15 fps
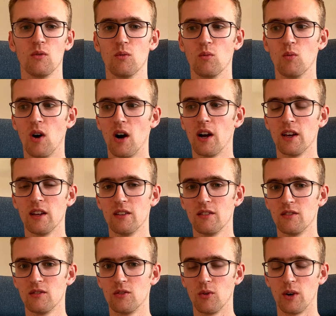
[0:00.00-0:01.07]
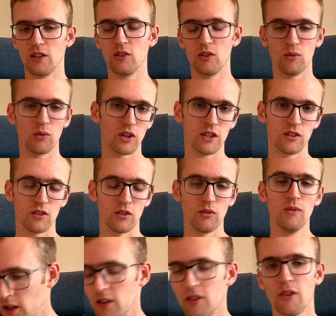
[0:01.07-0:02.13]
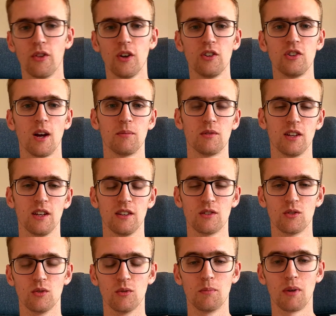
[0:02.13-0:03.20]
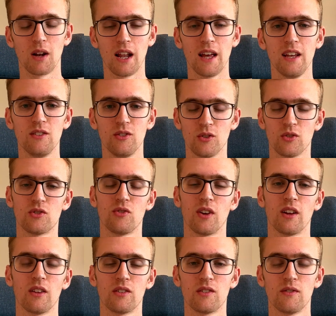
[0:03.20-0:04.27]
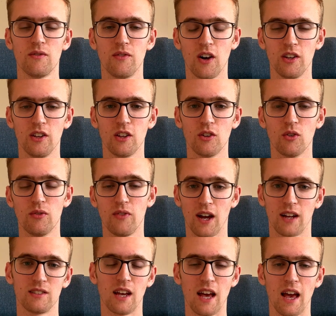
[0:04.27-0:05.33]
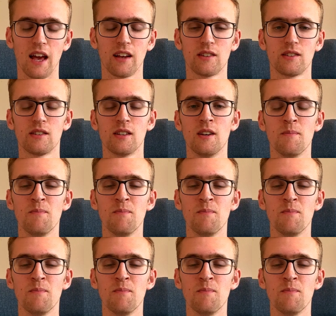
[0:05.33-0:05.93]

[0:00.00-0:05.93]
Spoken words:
why do I do what I do? The third chapter is called Play to Your Strengths, Finding Your Factor X.